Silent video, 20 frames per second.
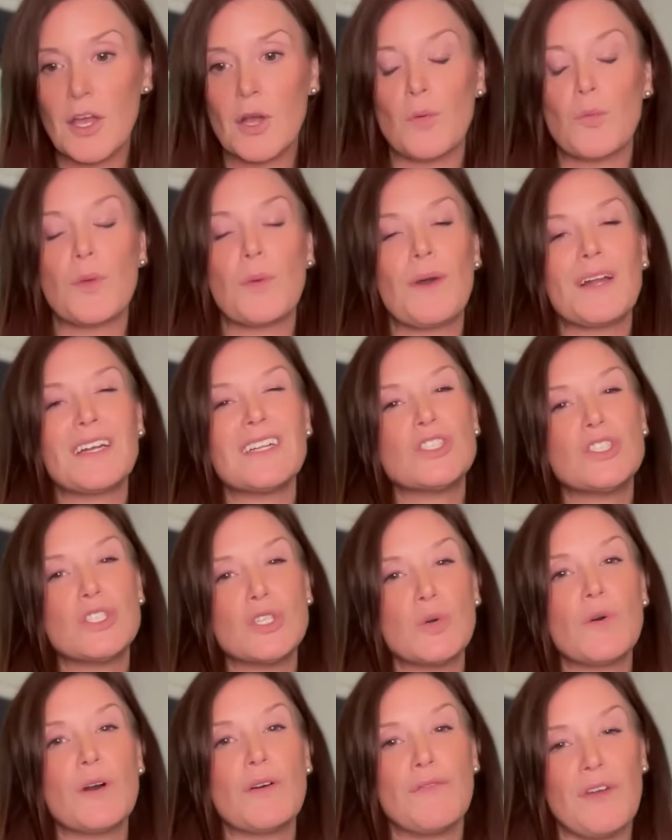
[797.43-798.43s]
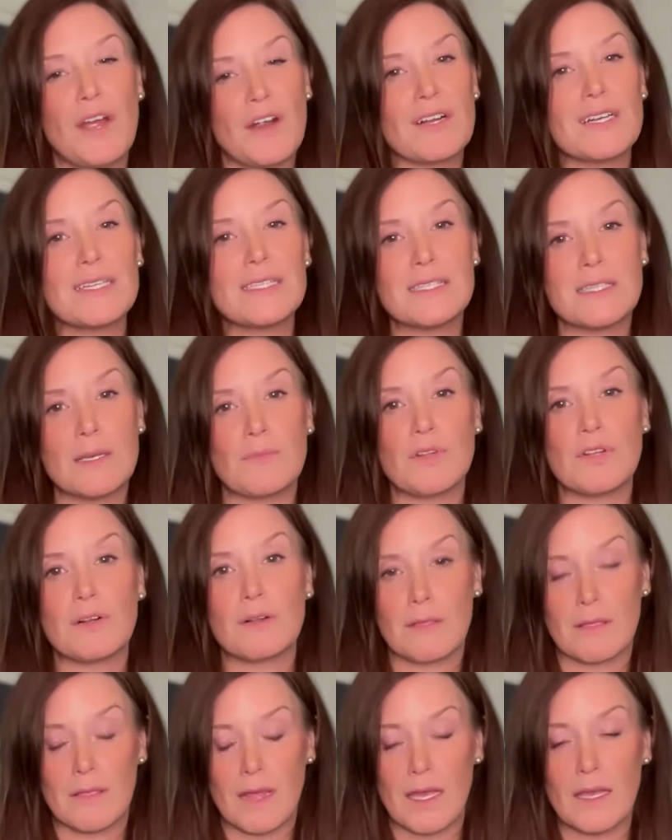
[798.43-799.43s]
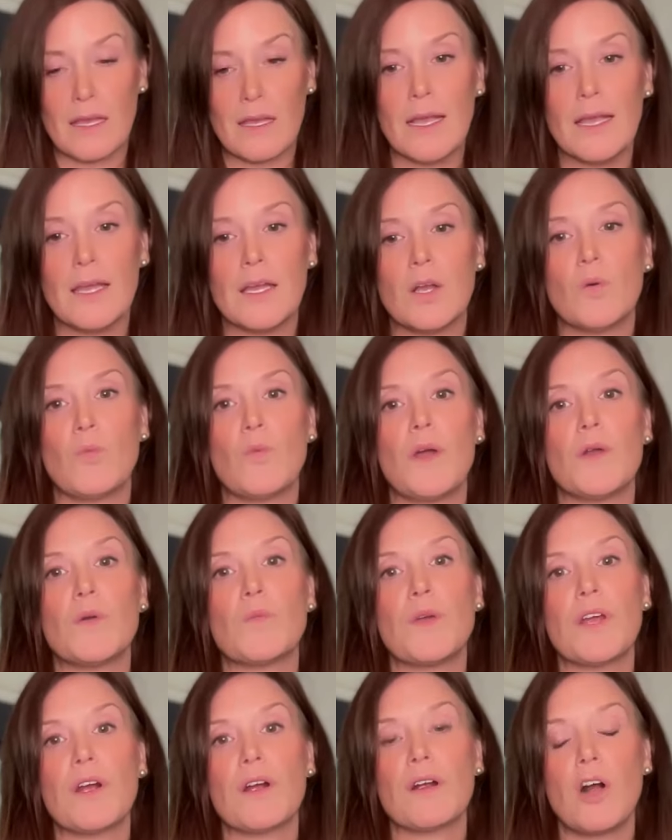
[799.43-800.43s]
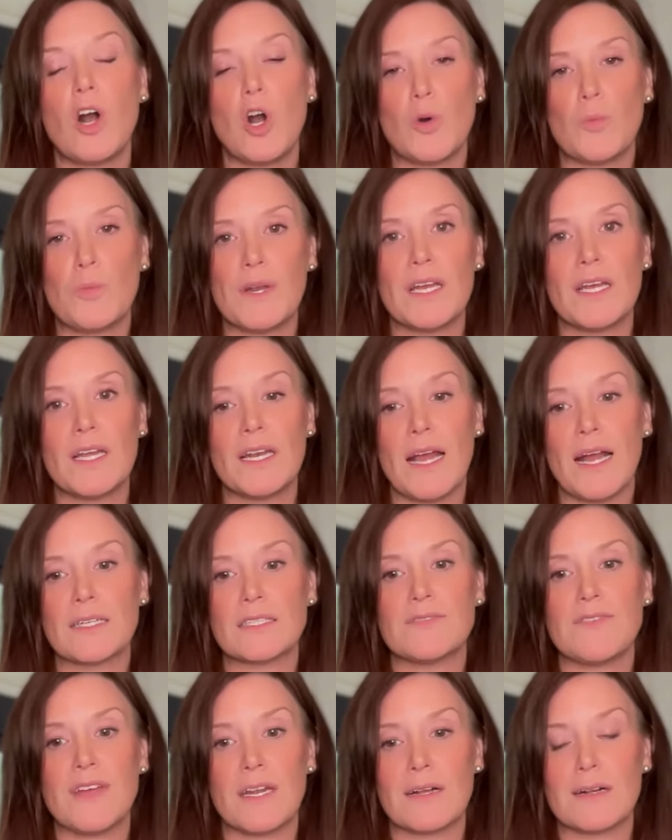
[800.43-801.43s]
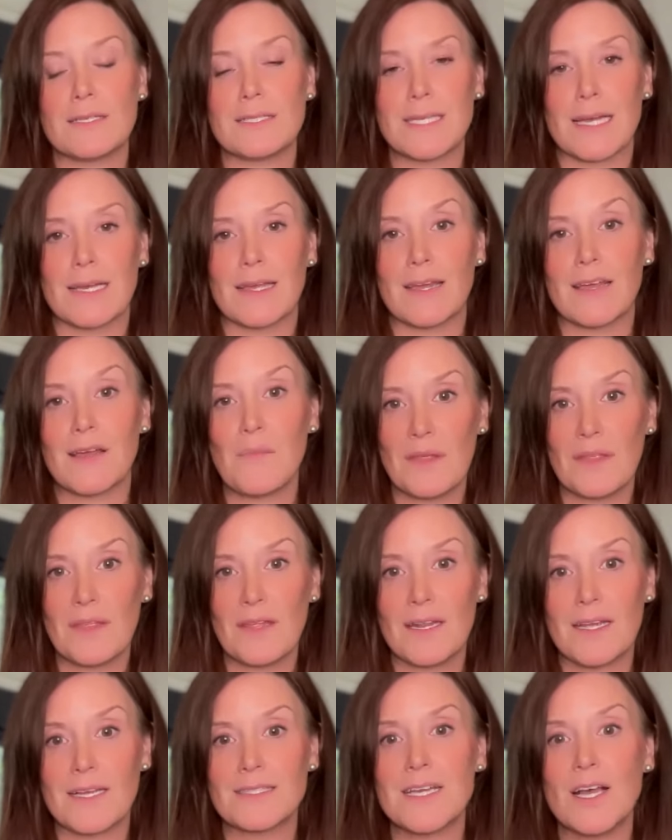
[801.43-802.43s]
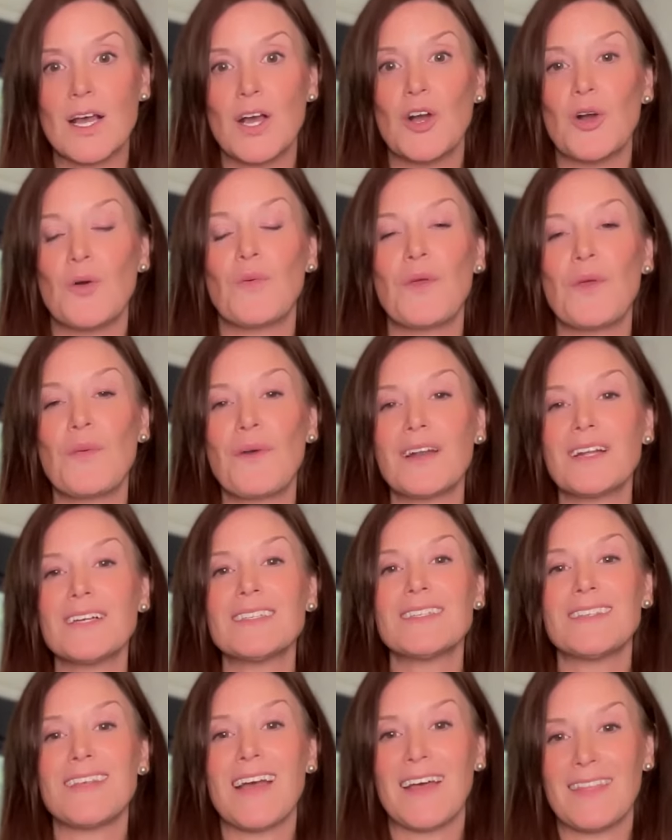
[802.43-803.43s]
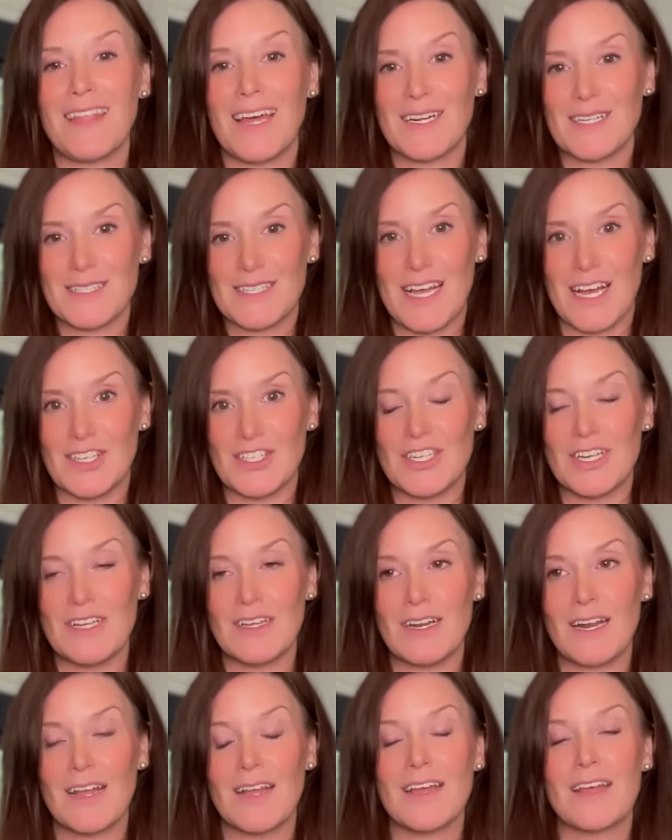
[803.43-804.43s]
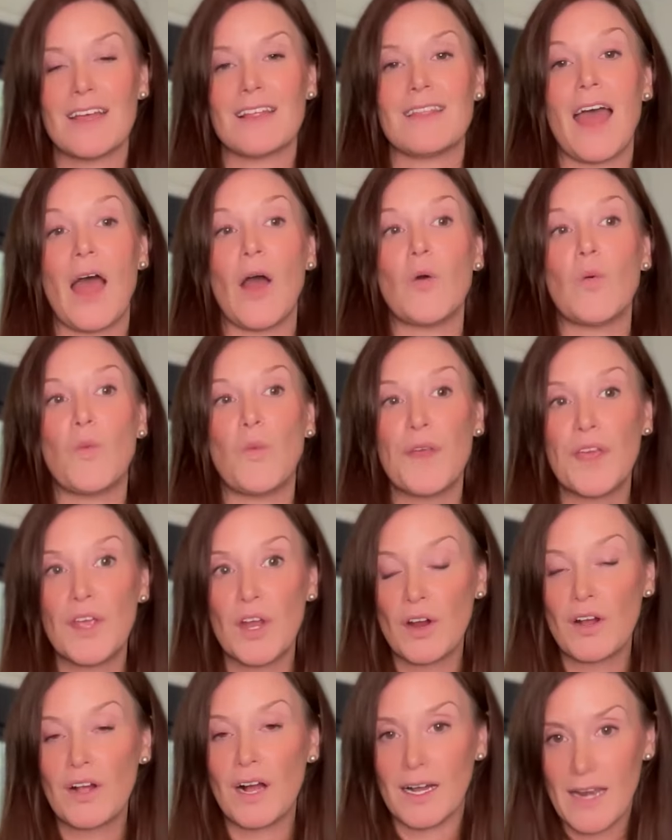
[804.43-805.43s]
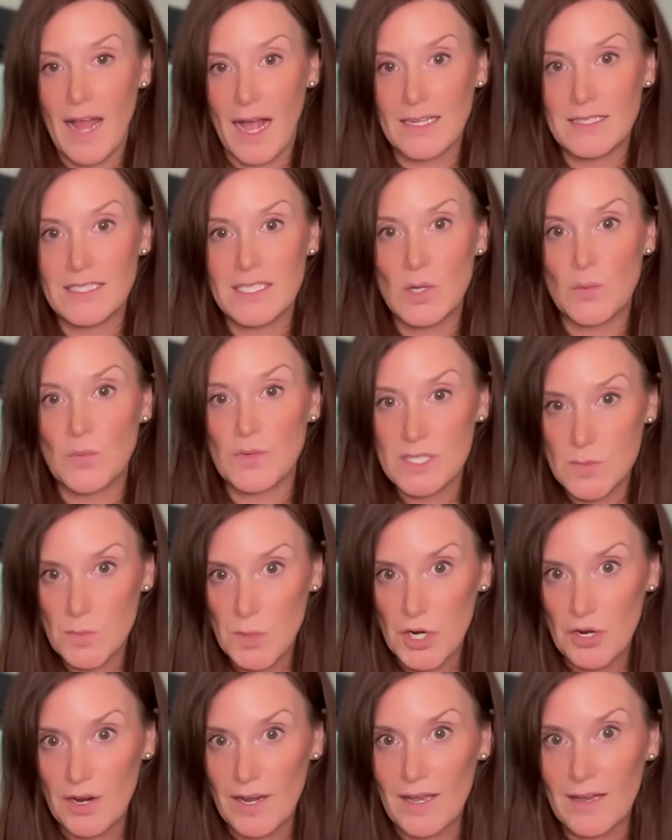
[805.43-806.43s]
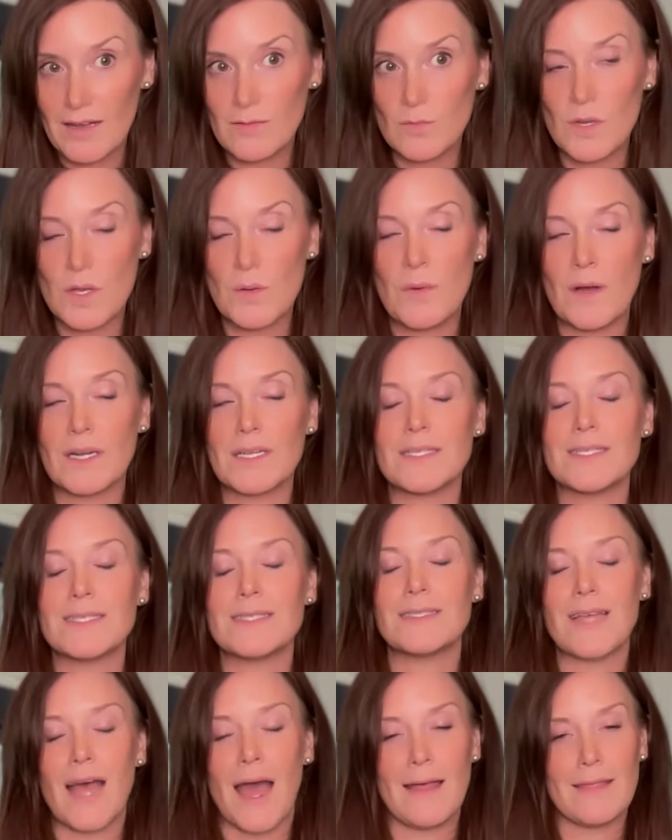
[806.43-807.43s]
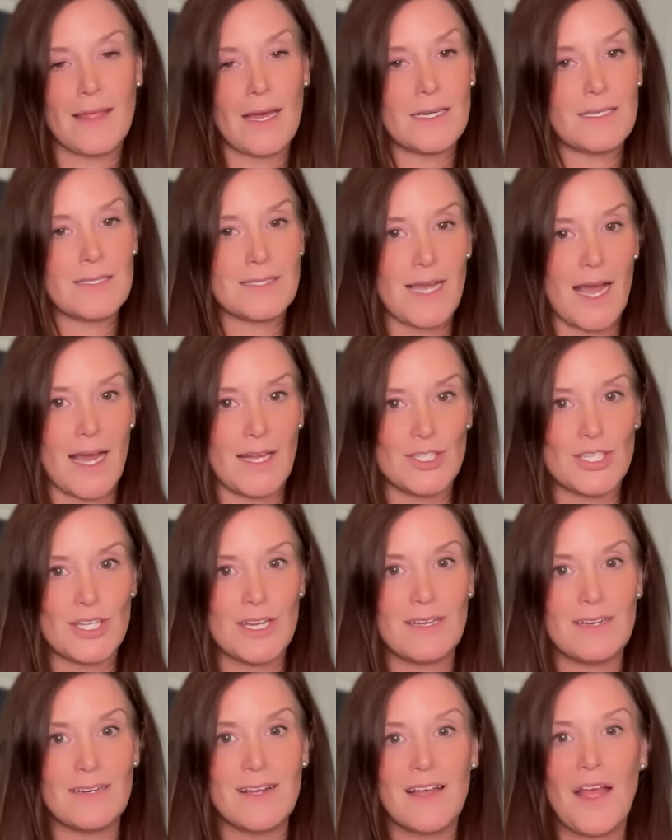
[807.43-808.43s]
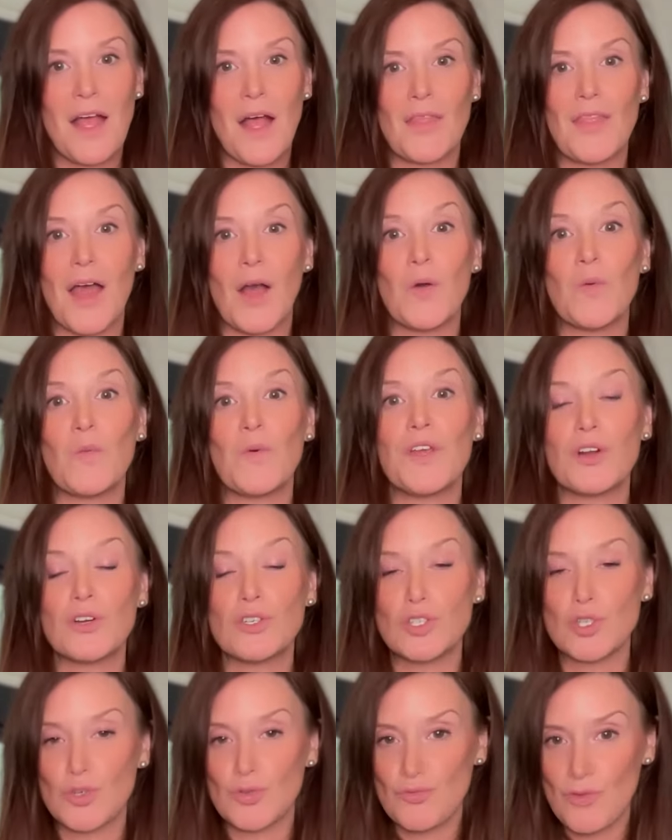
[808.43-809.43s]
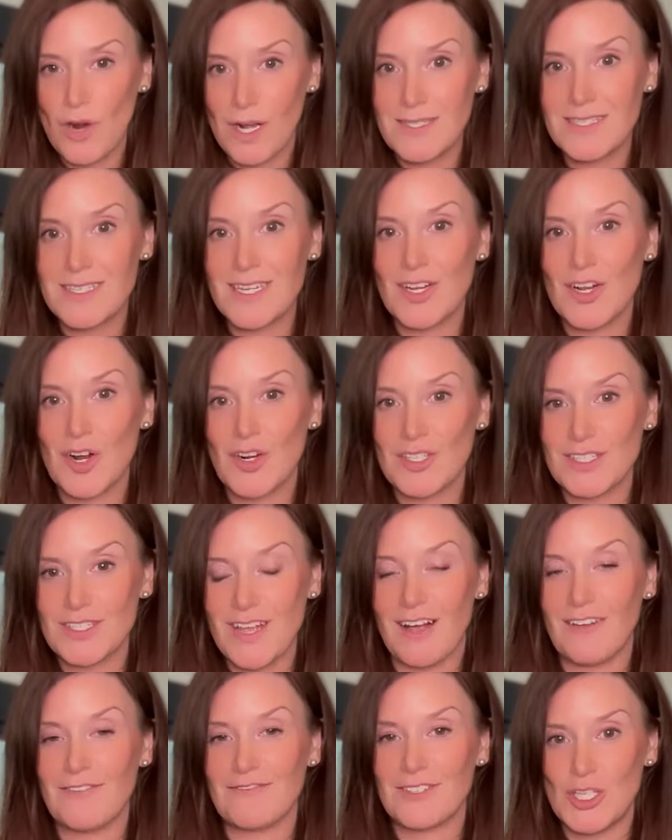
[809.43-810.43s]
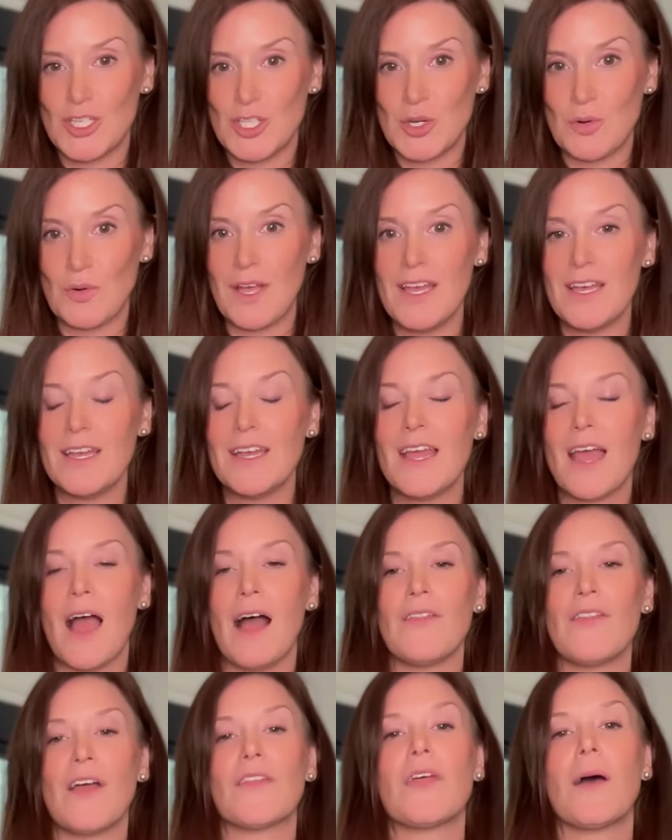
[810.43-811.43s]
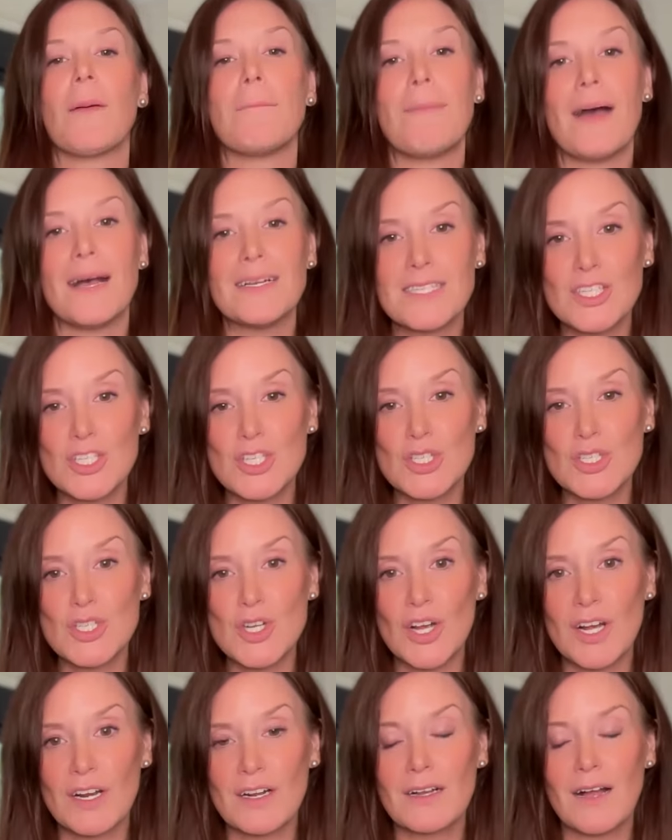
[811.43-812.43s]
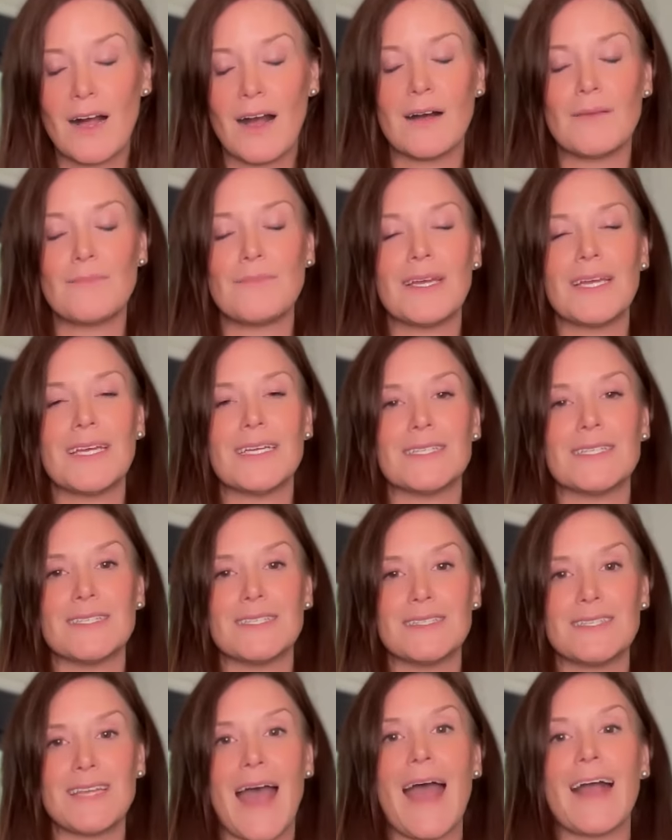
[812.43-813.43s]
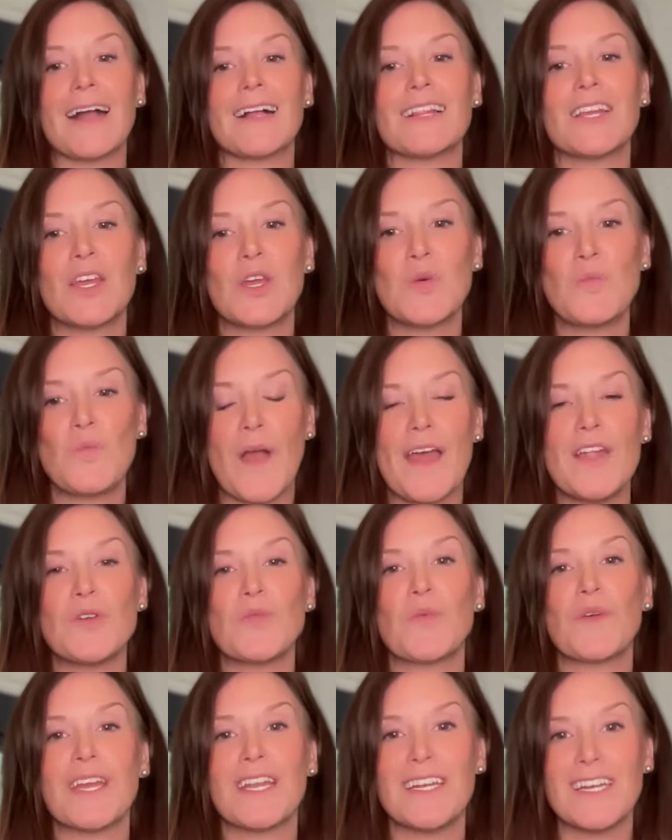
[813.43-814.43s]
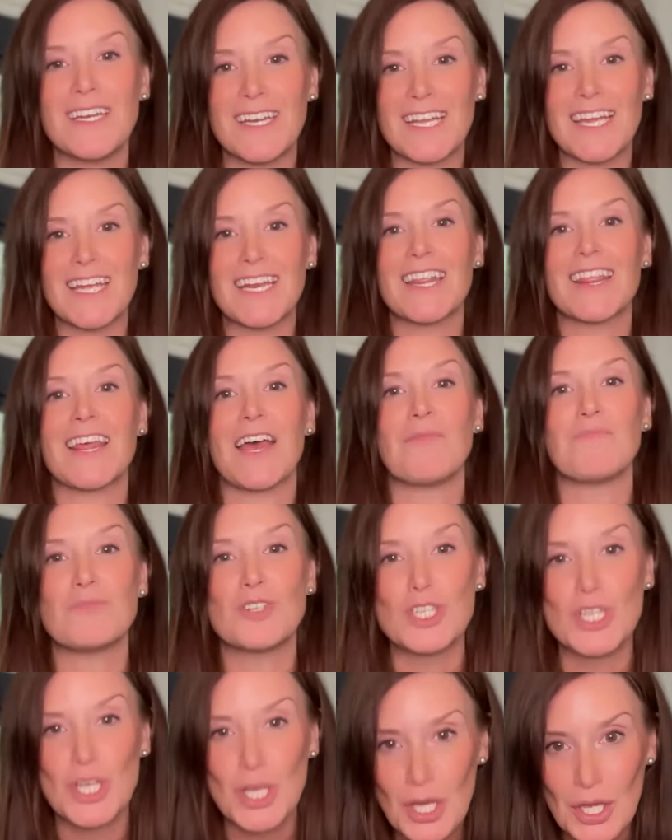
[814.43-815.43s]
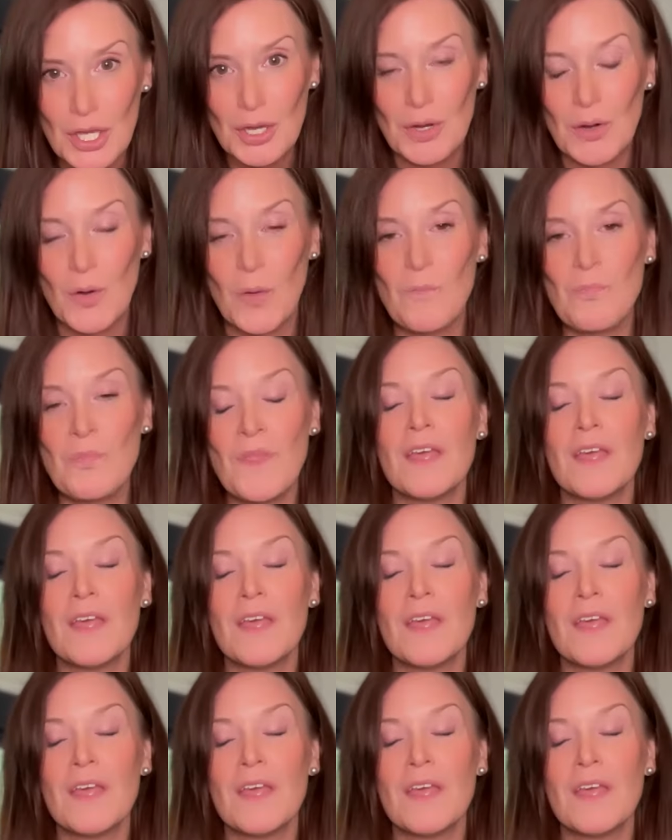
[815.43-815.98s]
We want to do a very similar thing when we are opening and activating our psychic abilities. We want to set that intention that we are connecting with spirit. We want to set that intention that we are trusting ourselves to do it, and that the messages are going to come exactly when we need them to.